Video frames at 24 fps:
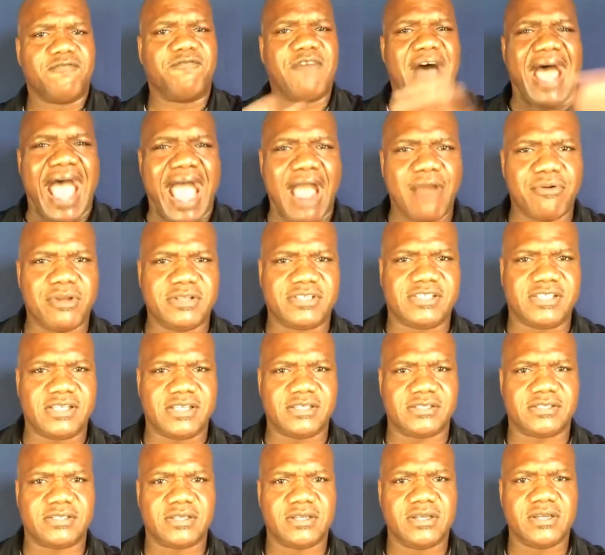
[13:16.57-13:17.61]

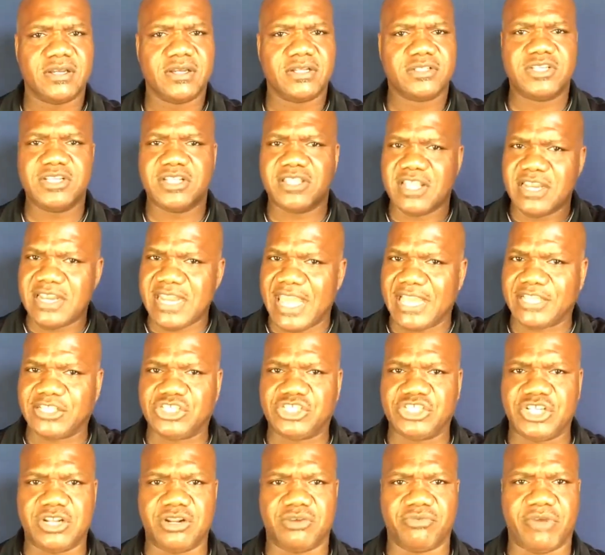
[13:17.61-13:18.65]
viruses to the
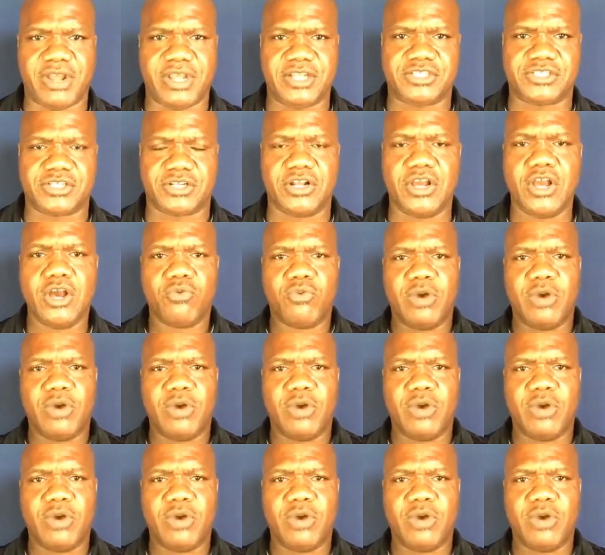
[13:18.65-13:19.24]
next generation.